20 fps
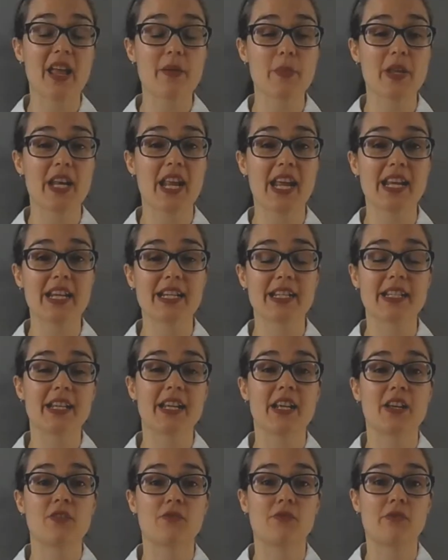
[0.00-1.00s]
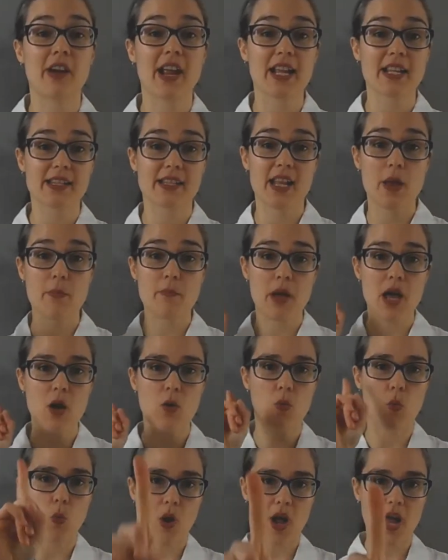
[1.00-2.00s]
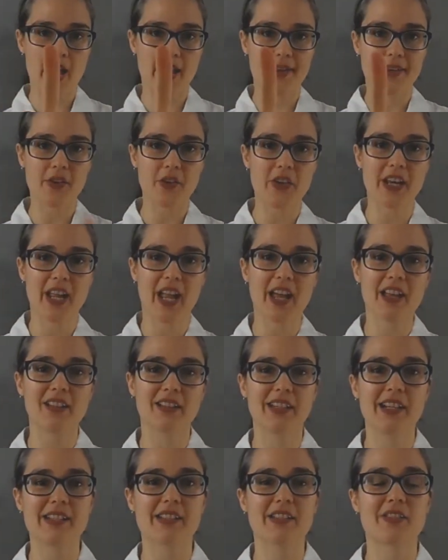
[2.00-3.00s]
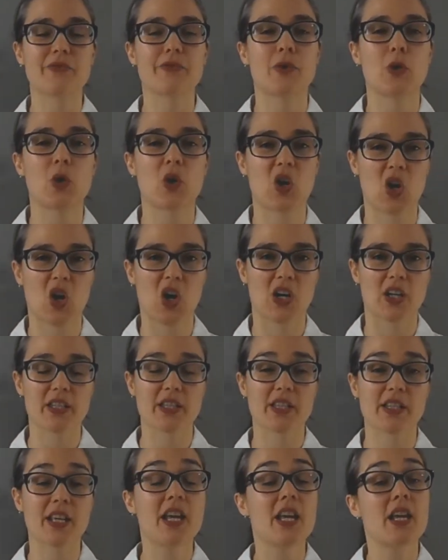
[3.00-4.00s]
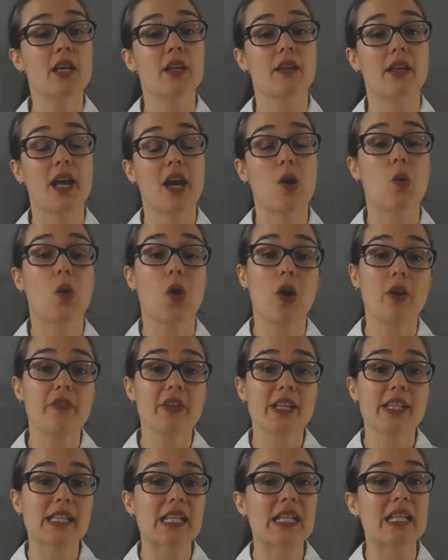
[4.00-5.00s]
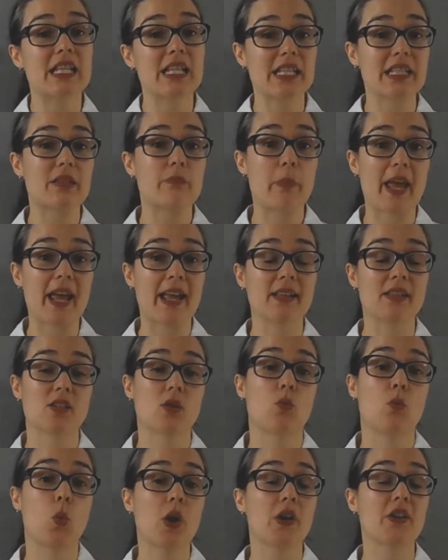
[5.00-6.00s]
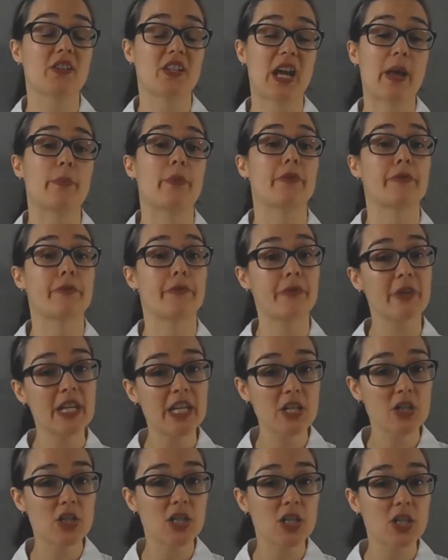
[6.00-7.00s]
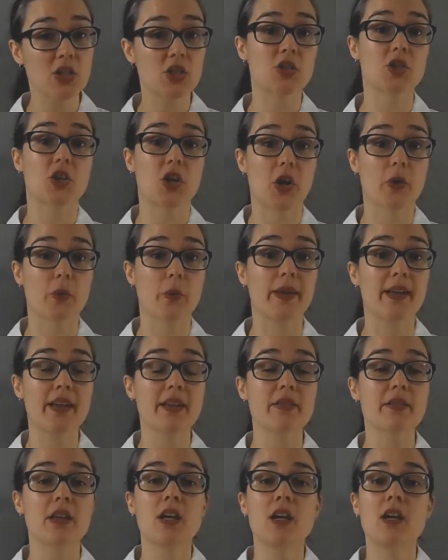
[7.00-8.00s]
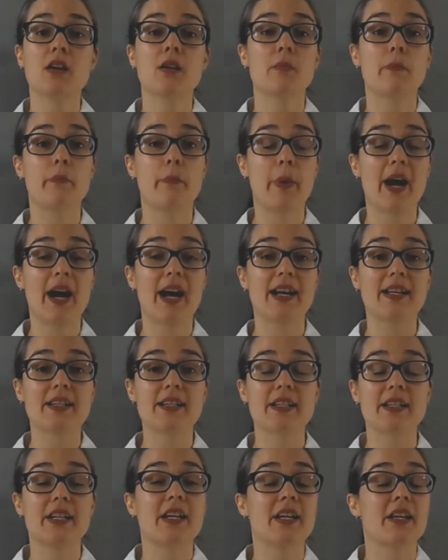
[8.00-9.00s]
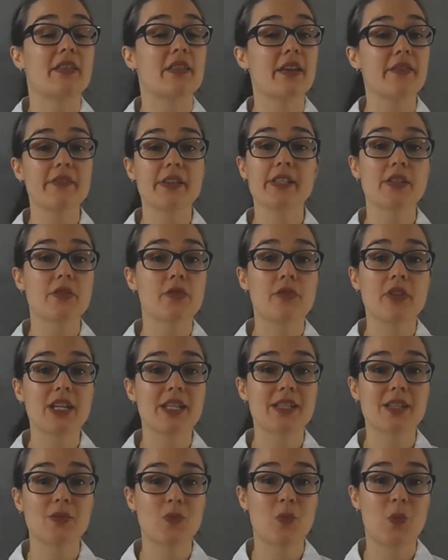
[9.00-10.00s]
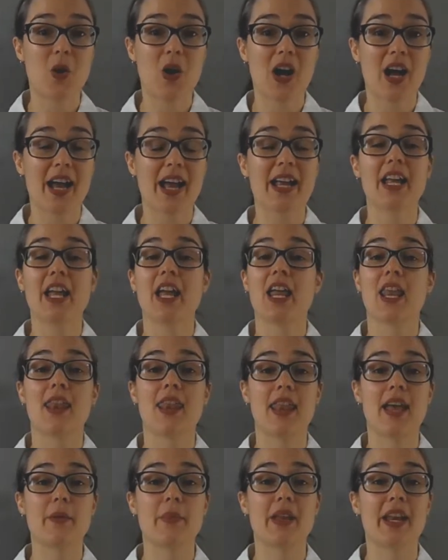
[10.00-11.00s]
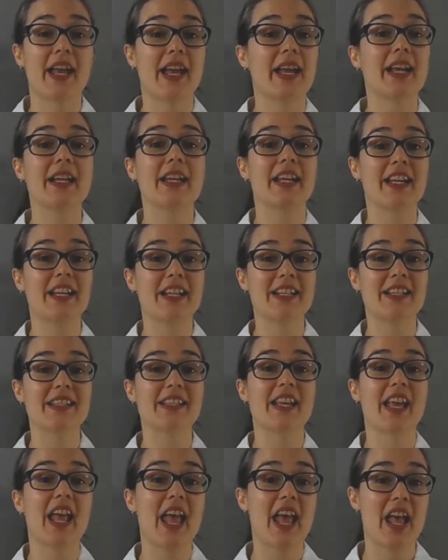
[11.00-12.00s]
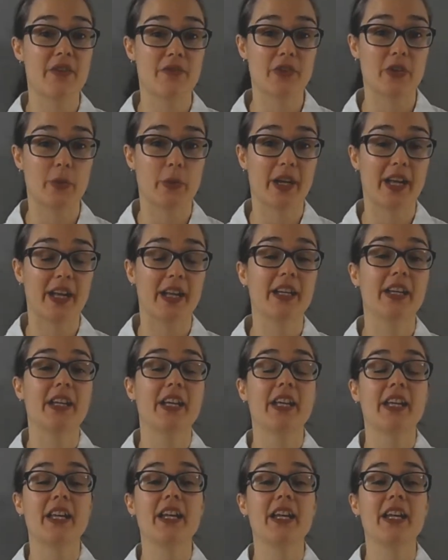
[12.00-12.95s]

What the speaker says: Laminate ranks number 1 on our list for cost. Now, obviously this depends on what type of finish that you go with, but there is a reason why laminate is everywhere.